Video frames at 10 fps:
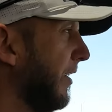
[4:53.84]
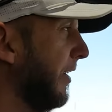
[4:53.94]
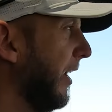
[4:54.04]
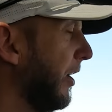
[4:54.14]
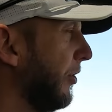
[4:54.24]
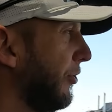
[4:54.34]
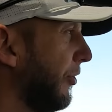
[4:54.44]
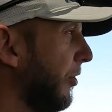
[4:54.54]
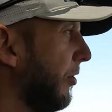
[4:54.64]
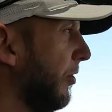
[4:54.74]
take
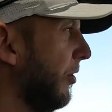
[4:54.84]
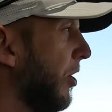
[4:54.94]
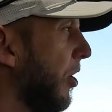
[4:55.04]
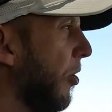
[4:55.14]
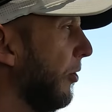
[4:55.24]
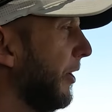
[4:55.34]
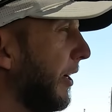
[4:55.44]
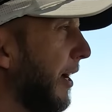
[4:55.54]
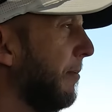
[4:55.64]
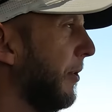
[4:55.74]
control only a
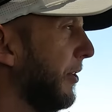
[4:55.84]
couple of